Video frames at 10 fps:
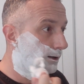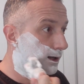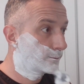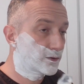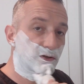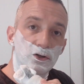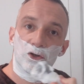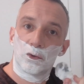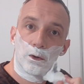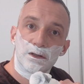I'm not too
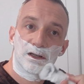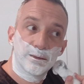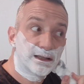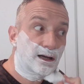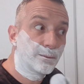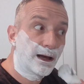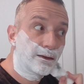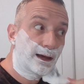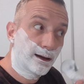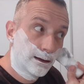sure what's going to be done
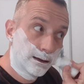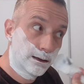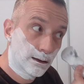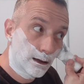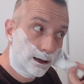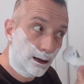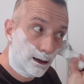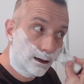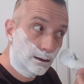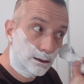about that.
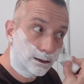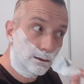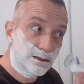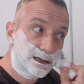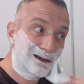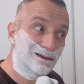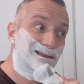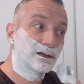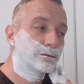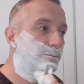Sarah's
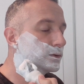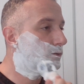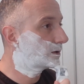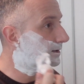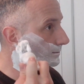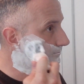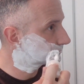self-employed.